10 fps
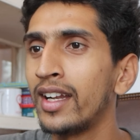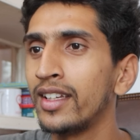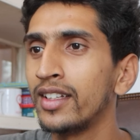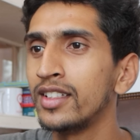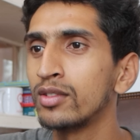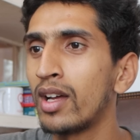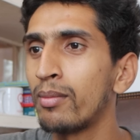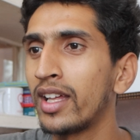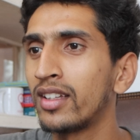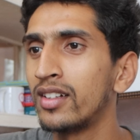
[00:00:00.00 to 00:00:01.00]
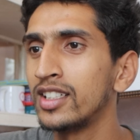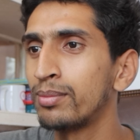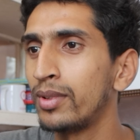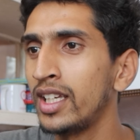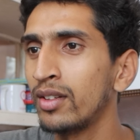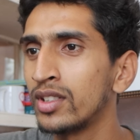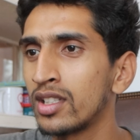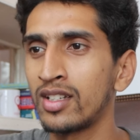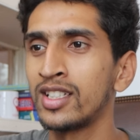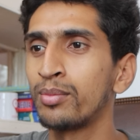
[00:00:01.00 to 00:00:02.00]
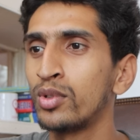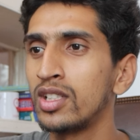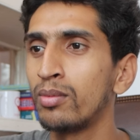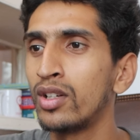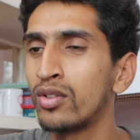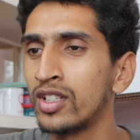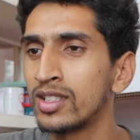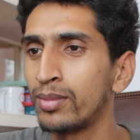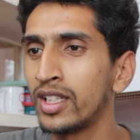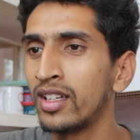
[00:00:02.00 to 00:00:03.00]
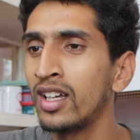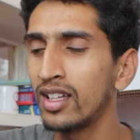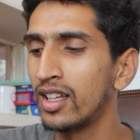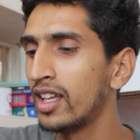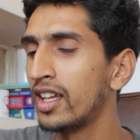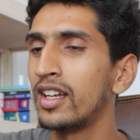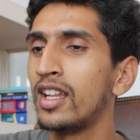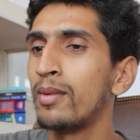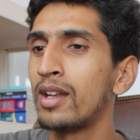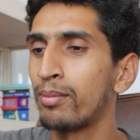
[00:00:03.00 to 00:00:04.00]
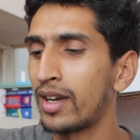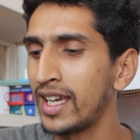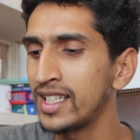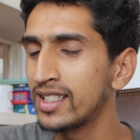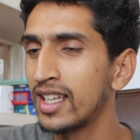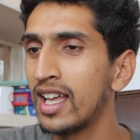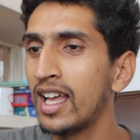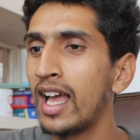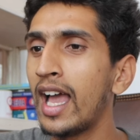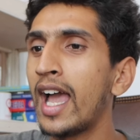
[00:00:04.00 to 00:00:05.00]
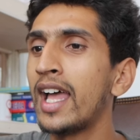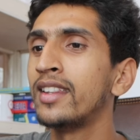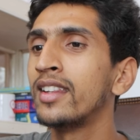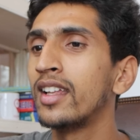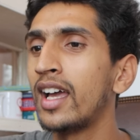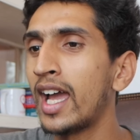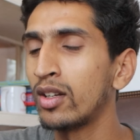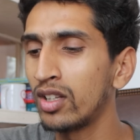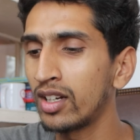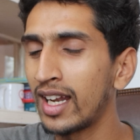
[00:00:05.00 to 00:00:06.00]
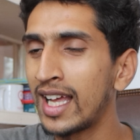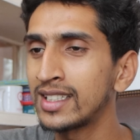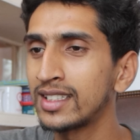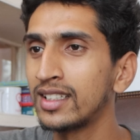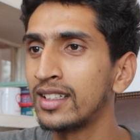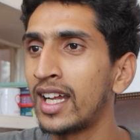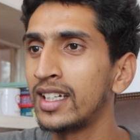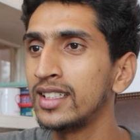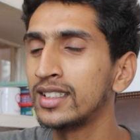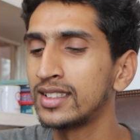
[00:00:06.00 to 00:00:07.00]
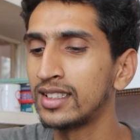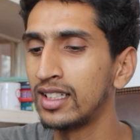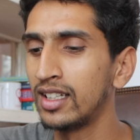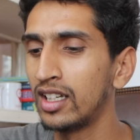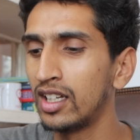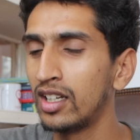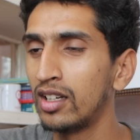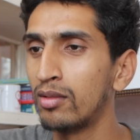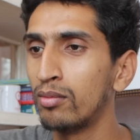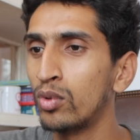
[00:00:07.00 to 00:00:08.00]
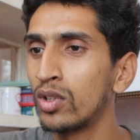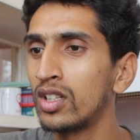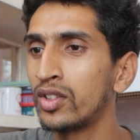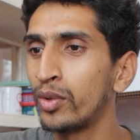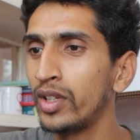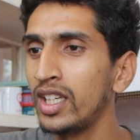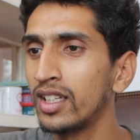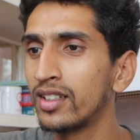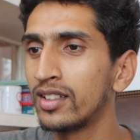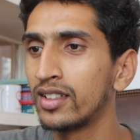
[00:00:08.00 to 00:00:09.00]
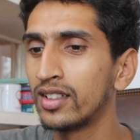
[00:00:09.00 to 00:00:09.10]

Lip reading: and here is one method display which is responsible to display the name and price, and another class, that is model 3